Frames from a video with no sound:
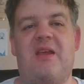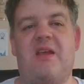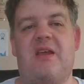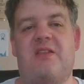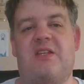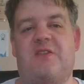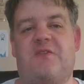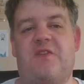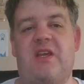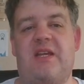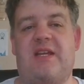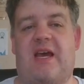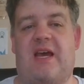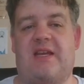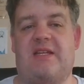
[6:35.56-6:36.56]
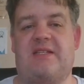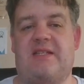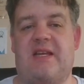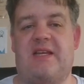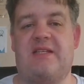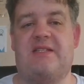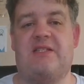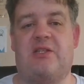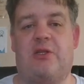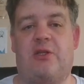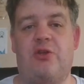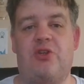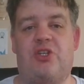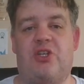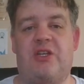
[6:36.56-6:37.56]
The sphere data says the
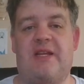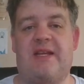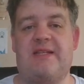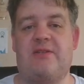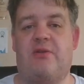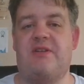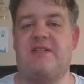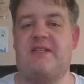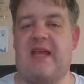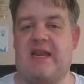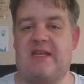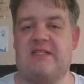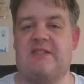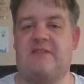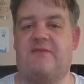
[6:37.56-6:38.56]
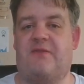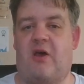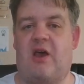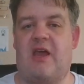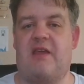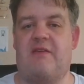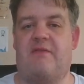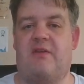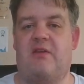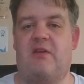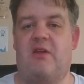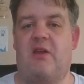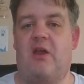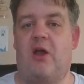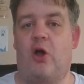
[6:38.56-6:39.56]
solution is on Danis 5,
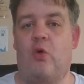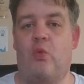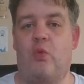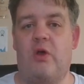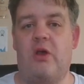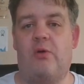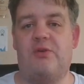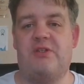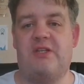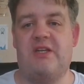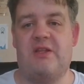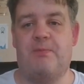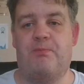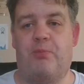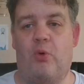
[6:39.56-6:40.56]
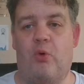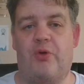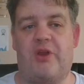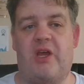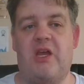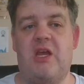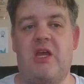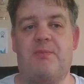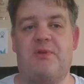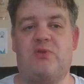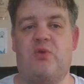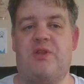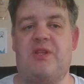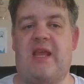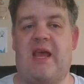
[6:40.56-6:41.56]
a world near the border
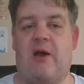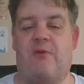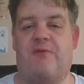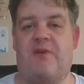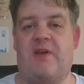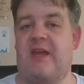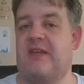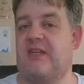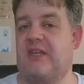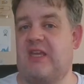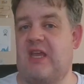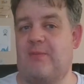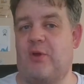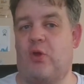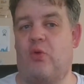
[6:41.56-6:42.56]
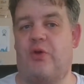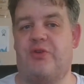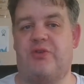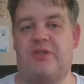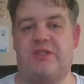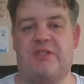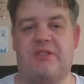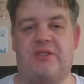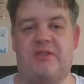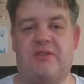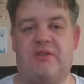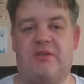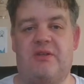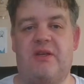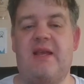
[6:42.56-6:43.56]
between the Alpha and Gamma quadrants.
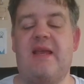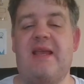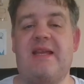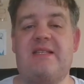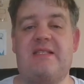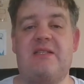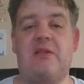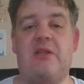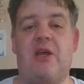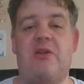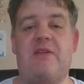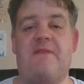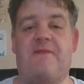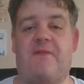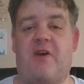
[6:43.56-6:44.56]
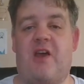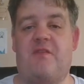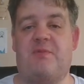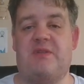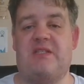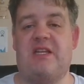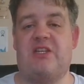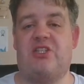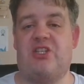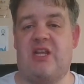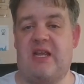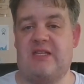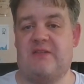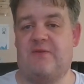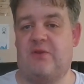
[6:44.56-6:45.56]
It's still only 5%
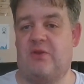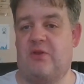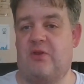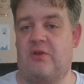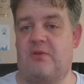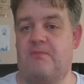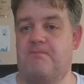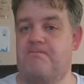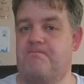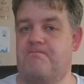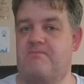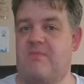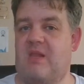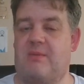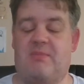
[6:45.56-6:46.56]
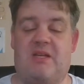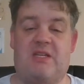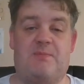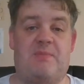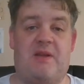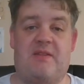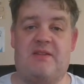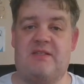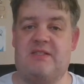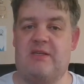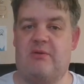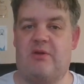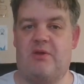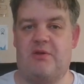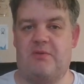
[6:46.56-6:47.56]
chance for her, but it's better than 0.